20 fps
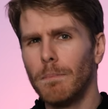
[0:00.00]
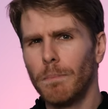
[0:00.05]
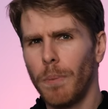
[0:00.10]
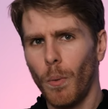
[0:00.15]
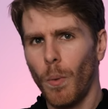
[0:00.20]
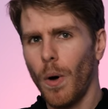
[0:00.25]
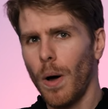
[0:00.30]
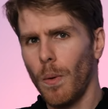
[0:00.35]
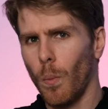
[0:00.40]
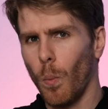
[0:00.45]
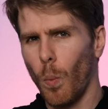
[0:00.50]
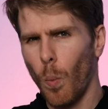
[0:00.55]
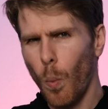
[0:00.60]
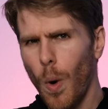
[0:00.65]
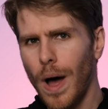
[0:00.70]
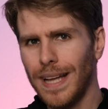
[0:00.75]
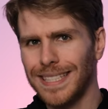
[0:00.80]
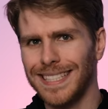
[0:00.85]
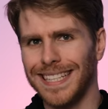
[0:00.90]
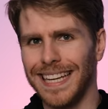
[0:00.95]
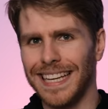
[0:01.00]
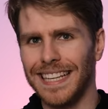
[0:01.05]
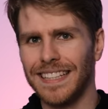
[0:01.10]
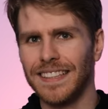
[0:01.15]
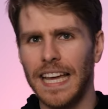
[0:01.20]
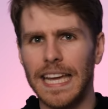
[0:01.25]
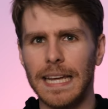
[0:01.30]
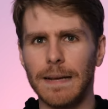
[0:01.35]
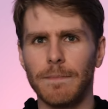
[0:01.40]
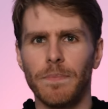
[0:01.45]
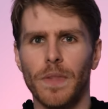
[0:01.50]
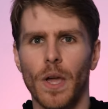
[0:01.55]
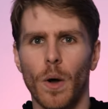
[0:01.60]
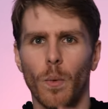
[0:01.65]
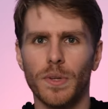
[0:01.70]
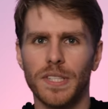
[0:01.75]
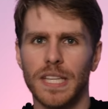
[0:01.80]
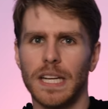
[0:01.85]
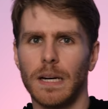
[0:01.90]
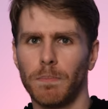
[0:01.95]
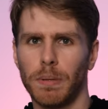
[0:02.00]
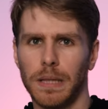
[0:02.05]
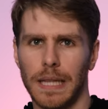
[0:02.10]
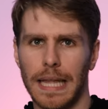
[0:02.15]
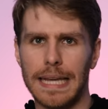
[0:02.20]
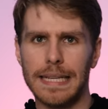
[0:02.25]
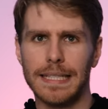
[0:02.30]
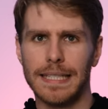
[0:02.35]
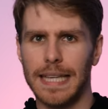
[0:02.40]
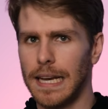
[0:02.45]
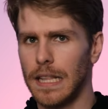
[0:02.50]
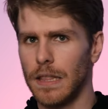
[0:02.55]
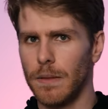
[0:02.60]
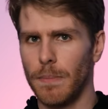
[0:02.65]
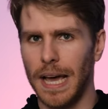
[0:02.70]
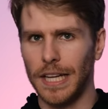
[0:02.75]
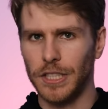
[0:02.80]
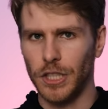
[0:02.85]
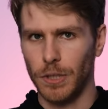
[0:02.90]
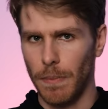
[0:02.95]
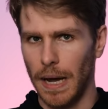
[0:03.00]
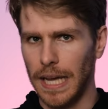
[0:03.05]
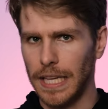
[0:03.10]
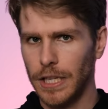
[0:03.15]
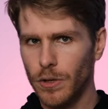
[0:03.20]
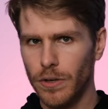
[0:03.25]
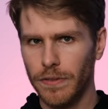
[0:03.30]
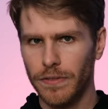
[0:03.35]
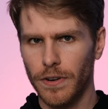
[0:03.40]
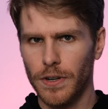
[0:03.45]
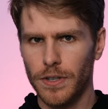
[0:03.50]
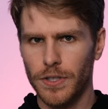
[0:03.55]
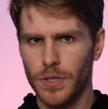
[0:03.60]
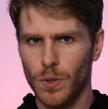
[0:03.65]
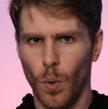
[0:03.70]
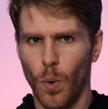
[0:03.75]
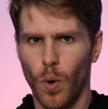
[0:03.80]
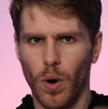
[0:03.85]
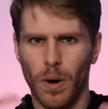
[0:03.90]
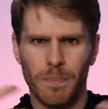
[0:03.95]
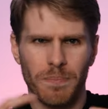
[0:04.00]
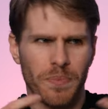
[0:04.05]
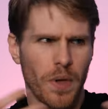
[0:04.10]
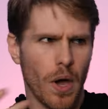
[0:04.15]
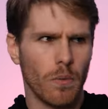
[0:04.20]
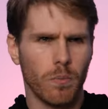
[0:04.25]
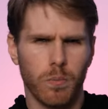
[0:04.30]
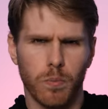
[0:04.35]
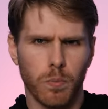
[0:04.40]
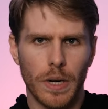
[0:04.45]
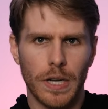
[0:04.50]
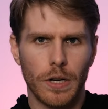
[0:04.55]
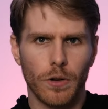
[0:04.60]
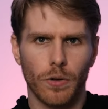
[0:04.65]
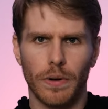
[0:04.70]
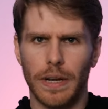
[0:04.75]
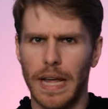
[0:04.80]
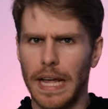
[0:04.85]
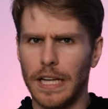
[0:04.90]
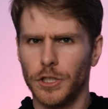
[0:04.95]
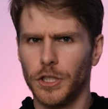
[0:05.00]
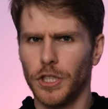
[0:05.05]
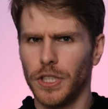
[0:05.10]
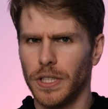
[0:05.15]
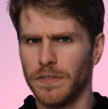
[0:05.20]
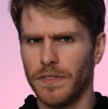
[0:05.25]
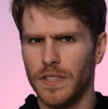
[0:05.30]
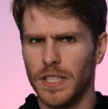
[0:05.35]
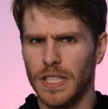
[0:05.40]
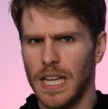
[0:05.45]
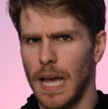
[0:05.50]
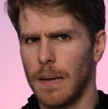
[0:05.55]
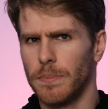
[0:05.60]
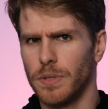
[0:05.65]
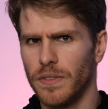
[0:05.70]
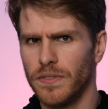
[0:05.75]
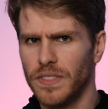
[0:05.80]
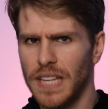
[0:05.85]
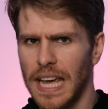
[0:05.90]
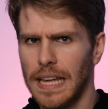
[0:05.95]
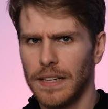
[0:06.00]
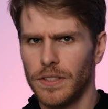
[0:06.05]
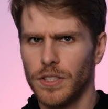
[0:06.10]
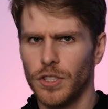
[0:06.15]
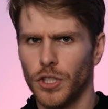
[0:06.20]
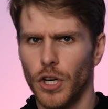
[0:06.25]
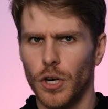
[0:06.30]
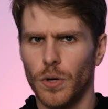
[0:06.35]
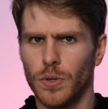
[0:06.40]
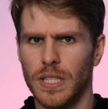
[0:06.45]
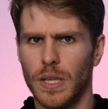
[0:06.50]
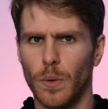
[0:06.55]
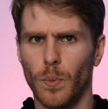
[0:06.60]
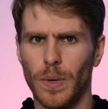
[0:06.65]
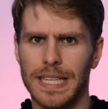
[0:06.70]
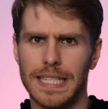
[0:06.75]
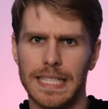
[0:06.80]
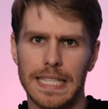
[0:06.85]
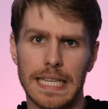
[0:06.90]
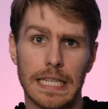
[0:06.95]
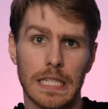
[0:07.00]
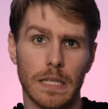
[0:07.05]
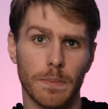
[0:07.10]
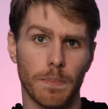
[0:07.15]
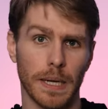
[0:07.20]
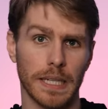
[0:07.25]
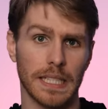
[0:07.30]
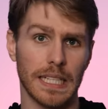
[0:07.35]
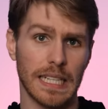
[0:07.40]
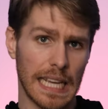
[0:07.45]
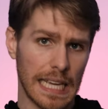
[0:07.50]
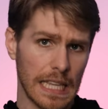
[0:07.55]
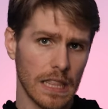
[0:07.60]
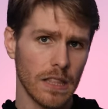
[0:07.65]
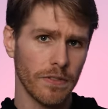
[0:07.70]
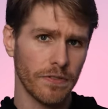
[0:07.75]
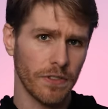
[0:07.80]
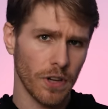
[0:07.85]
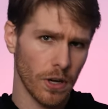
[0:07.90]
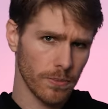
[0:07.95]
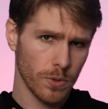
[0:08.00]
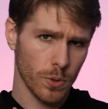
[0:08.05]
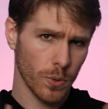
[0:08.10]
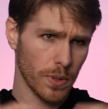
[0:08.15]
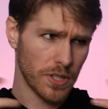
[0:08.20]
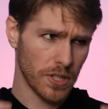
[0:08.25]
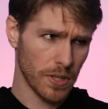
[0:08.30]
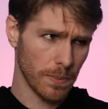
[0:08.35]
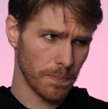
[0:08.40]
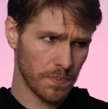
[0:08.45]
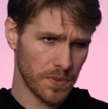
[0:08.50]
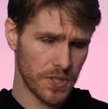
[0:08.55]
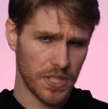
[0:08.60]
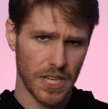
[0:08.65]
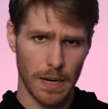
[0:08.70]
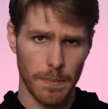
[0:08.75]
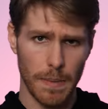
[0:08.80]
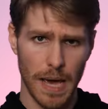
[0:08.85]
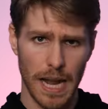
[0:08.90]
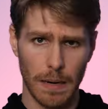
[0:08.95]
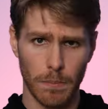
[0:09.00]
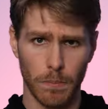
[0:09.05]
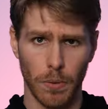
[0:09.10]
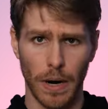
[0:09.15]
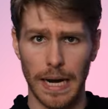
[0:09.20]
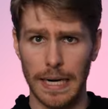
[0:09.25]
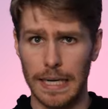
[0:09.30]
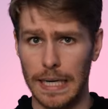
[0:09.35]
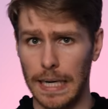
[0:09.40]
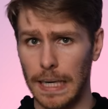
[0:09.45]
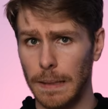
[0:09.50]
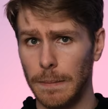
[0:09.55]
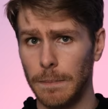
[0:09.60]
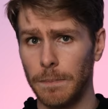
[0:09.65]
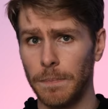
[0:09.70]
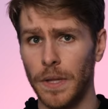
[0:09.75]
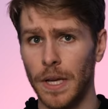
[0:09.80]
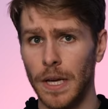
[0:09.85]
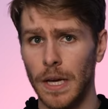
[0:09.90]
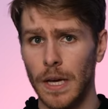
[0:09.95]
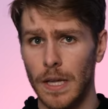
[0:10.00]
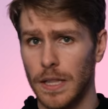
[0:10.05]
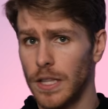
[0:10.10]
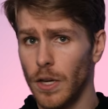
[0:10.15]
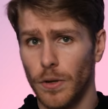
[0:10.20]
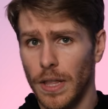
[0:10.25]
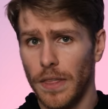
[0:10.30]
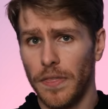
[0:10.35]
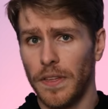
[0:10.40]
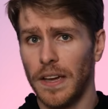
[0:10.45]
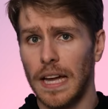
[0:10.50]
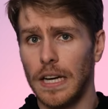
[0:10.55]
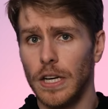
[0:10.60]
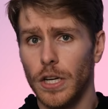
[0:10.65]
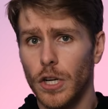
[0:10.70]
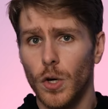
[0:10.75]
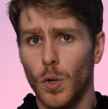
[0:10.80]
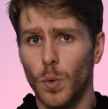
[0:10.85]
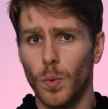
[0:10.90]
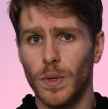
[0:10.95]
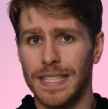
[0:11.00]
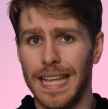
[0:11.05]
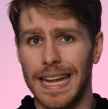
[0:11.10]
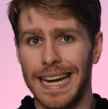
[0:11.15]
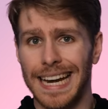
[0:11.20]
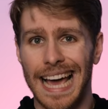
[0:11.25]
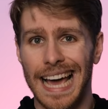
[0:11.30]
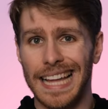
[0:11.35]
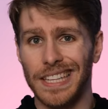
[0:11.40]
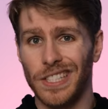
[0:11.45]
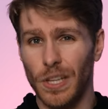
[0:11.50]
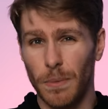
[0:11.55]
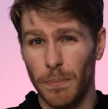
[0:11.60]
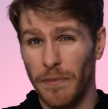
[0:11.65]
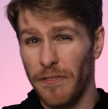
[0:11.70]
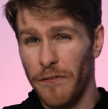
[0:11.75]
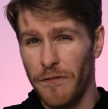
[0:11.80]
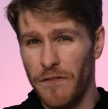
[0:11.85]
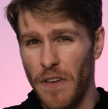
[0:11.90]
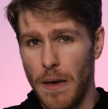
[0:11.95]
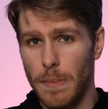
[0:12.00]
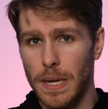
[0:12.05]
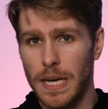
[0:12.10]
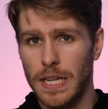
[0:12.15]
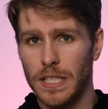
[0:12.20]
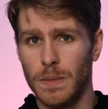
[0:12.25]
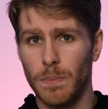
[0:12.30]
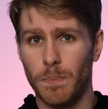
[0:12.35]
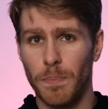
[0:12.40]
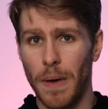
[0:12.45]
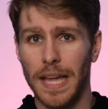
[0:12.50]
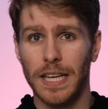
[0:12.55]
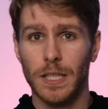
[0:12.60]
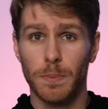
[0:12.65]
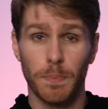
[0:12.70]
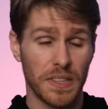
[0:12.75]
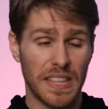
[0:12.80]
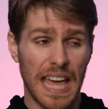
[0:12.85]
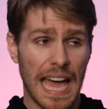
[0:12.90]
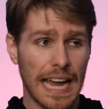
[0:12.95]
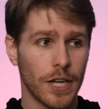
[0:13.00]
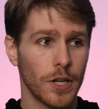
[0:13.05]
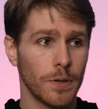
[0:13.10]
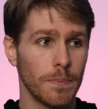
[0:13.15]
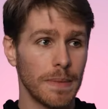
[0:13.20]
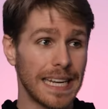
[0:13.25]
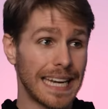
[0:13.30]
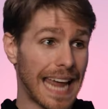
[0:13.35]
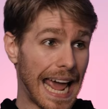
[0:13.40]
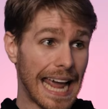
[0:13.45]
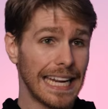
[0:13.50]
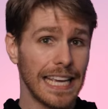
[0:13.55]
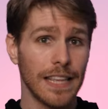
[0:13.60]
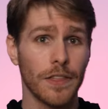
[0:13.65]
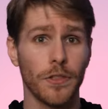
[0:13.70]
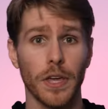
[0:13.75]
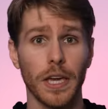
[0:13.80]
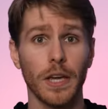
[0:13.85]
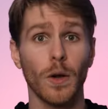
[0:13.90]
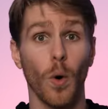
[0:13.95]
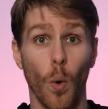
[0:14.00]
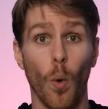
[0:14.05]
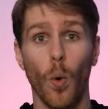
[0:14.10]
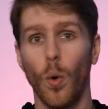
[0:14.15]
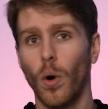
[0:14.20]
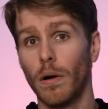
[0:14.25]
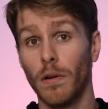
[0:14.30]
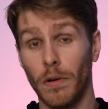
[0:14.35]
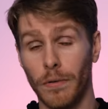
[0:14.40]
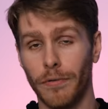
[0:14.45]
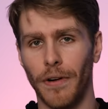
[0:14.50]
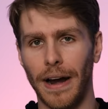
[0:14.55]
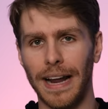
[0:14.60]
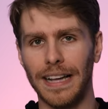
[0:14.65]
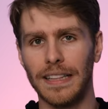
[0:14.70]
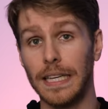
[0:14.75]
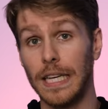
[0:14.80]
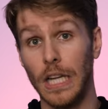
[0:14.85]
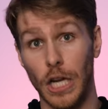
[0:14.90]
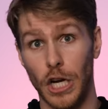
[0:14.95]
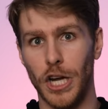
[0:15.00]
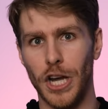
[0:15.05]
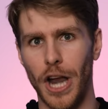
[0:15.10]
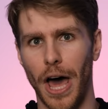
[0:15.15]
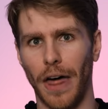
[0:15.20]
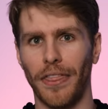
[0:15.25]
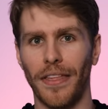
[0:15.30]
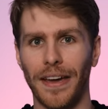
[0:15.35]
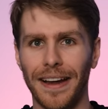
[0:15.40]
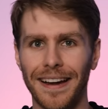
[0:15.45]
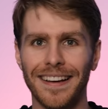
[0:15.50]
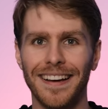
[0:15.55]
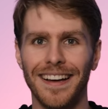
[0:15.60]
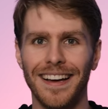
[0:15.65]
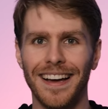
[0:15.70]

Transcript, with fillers: But what was it? Like, was it a play set in the Magic Mike universe, or a recreation of the types of dance shows that we see depicted in the films with some cinematic branding? The only thing I knew was that it had some feminist bent, but that could mean anything or, frankly, nothing.